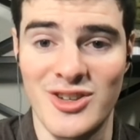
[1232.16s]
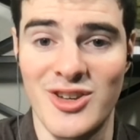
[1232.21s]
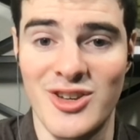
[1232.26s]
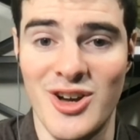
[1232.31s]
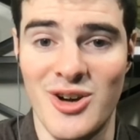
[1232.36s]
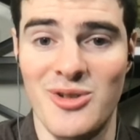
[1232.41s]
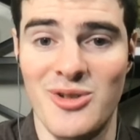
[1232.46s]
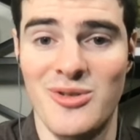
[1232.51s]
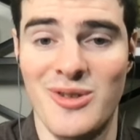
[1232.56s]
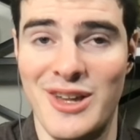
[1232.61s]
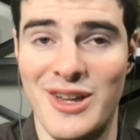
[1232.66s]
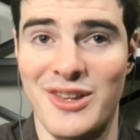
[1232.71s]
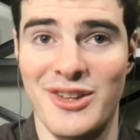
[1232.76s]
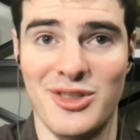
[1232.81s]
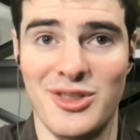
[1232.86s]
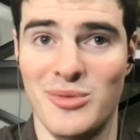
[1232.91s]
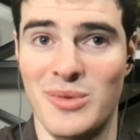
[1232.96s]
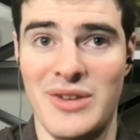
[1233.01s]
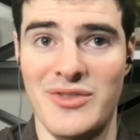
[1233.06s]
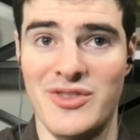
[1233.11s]
go. I think
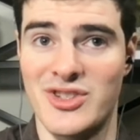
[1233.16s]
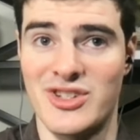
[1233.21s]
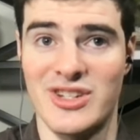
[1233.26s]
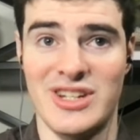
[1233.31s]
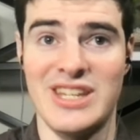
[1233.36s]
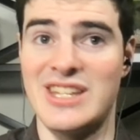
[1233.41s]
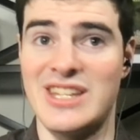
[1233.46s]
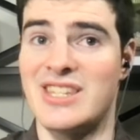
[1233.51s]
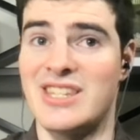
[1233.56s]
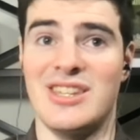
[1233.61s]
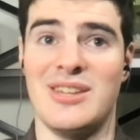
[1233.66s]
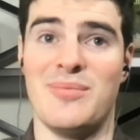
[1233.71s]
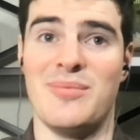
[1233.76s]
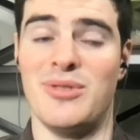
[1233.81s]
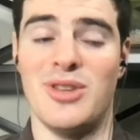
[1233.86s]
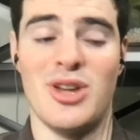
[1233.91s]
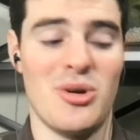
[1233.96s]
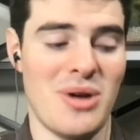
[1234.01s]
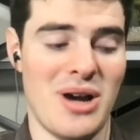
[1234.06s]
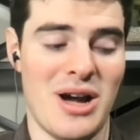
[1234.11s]
the Ravens could easily
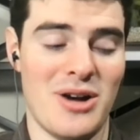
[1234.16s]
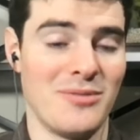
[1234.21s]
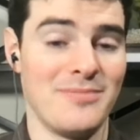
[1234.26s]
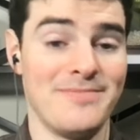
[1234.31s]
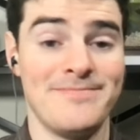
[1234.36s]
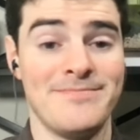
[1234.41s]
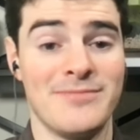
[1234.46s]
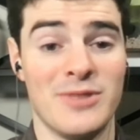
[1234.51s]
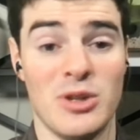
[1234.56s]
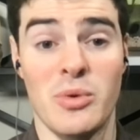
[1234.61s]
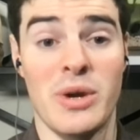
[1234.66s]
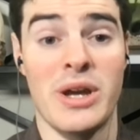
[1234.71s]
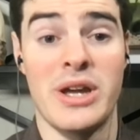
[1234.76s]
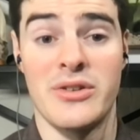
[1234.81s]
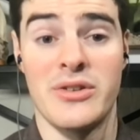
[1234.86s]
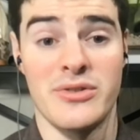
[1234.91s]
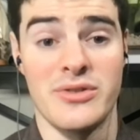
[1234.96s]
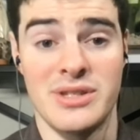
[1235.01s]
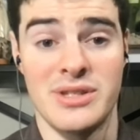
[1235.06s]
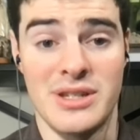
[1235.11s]
blow out the
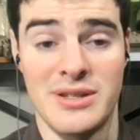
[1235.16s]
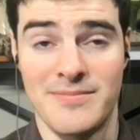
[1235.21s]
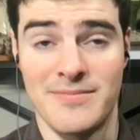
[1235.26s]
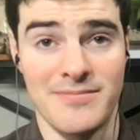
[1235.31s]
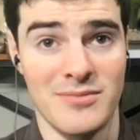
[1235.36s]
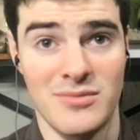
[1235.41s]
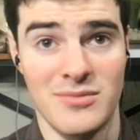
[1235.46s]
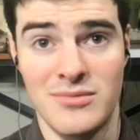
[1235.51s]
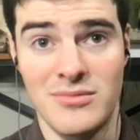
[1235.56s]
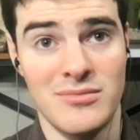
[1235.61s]
Raiders in